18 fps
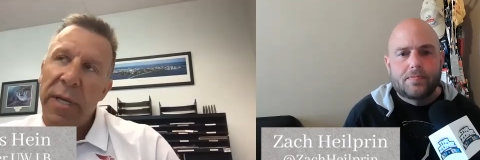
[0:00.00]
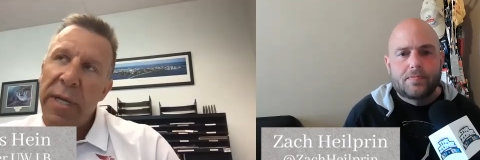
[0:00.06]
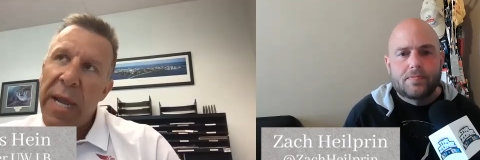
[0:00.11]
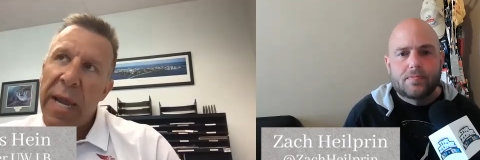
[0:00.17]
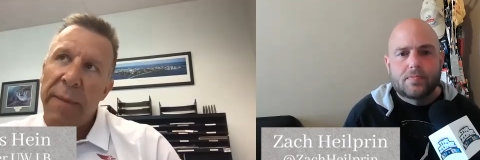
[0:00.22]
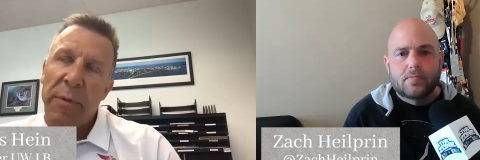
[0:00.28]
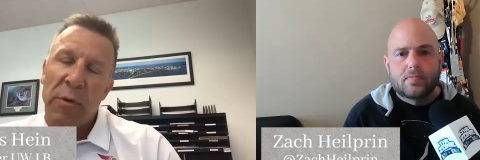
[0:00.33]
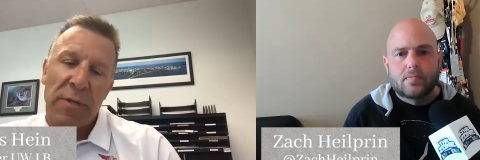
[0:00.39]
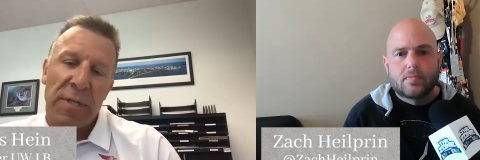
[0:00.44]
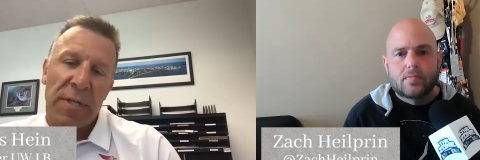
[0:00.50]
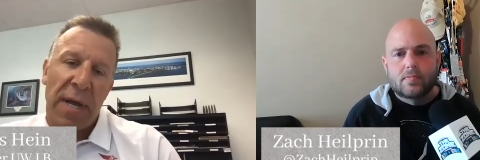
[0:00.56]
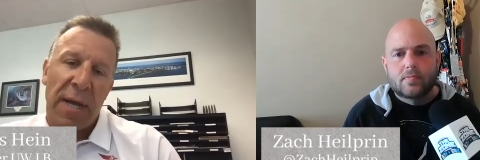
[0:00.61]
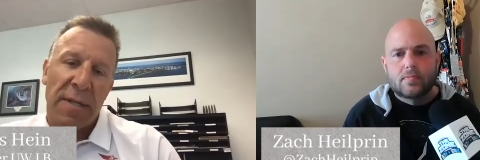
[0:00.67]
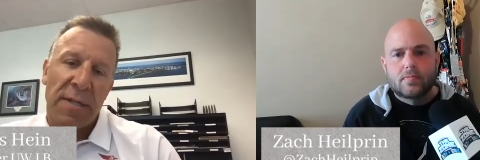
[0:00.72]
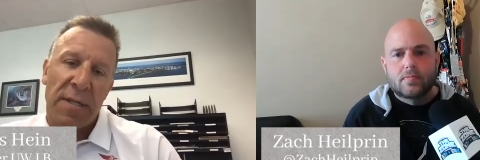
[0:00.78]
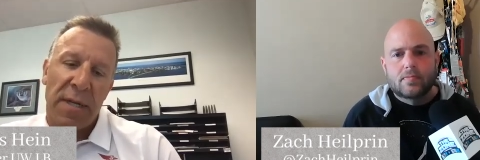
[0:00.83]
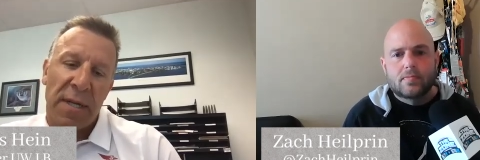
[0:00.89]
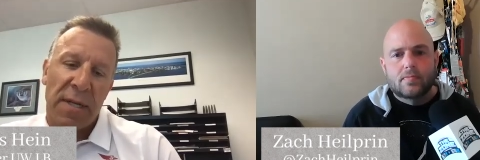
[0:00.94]
Speaker 1: came to
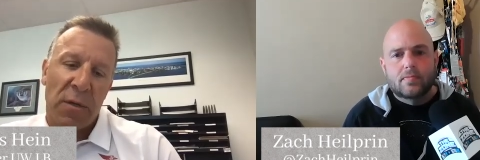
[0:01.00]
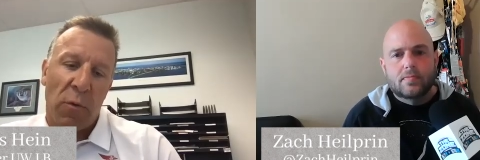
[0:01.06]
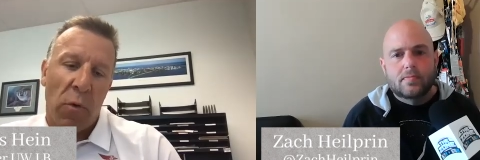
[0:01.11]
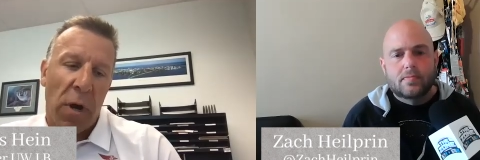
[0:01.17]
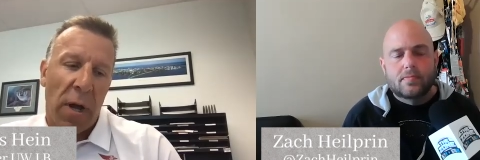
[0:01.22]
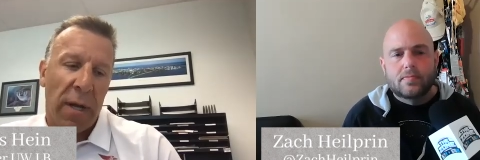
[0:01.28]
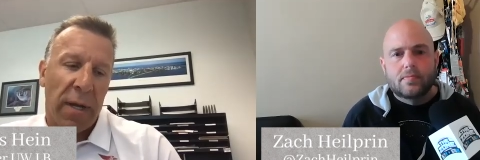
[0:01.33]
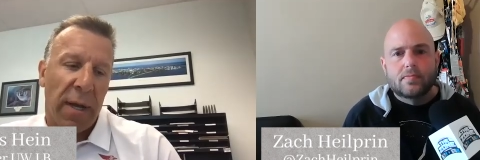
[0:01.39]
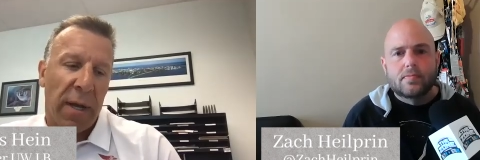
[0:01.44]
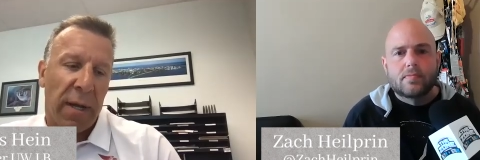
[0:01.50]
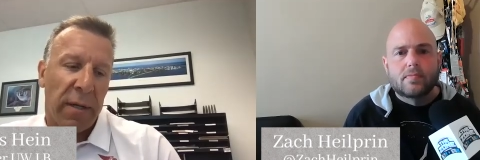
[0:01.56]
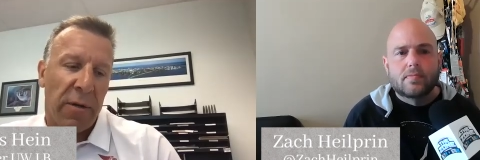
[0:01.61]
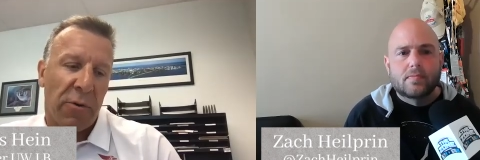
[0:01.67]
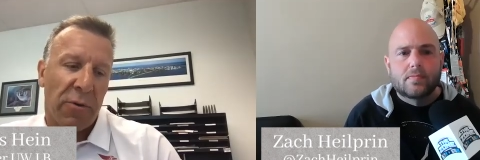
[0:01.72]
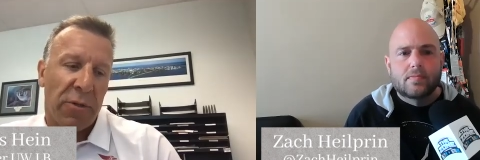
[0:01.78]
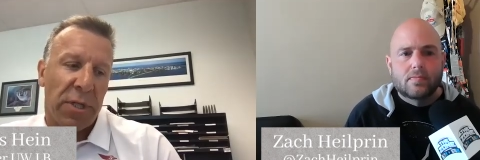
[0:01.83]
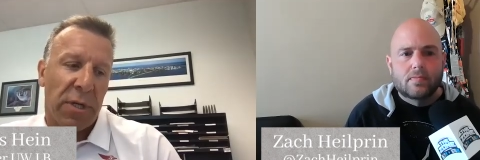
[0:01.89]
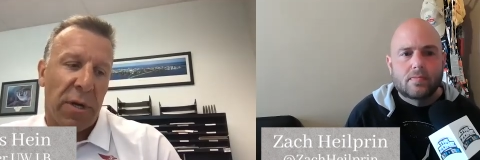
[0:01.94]
Wisconsin as a walk on,
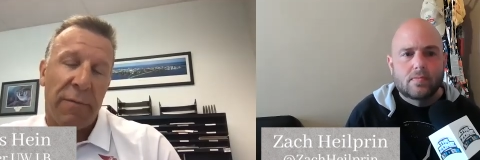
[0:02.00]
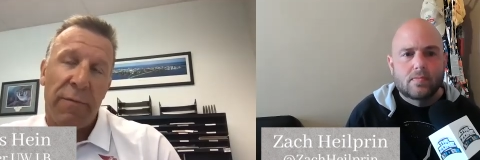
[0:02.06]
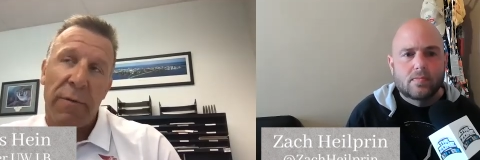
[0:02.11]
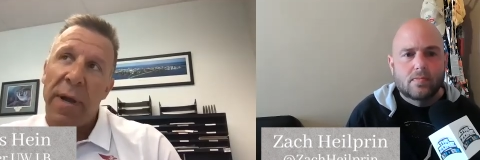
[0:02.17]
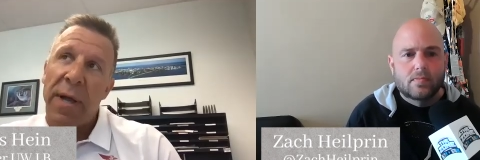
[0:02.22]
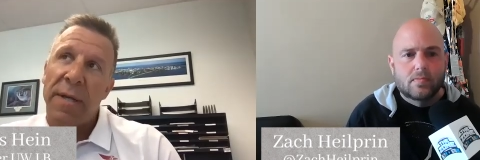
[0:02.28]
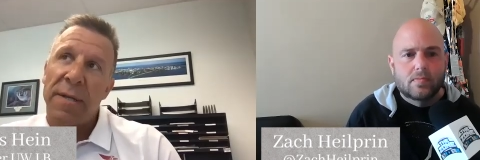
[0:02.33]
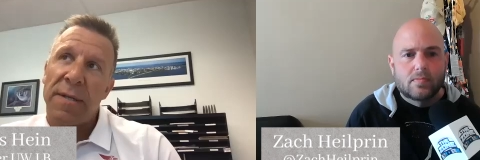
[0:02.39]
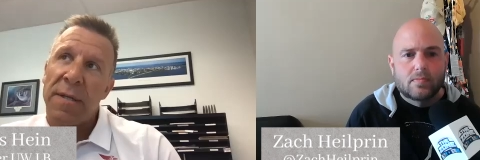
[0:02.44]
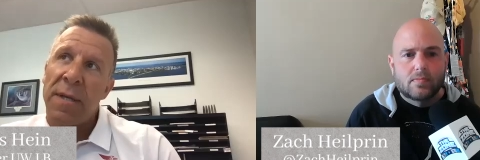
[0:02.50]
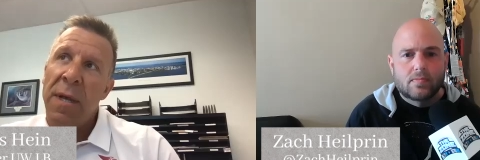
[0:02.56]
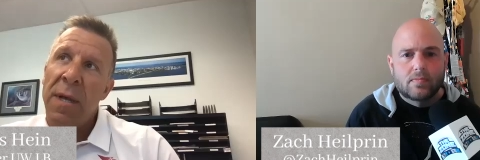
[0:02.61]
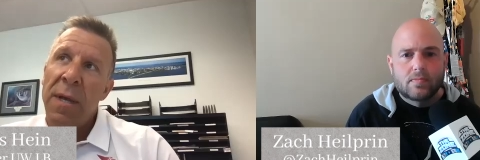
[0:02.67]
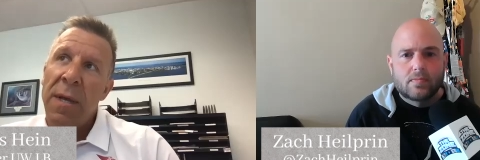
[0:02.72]
Coach Alvarez,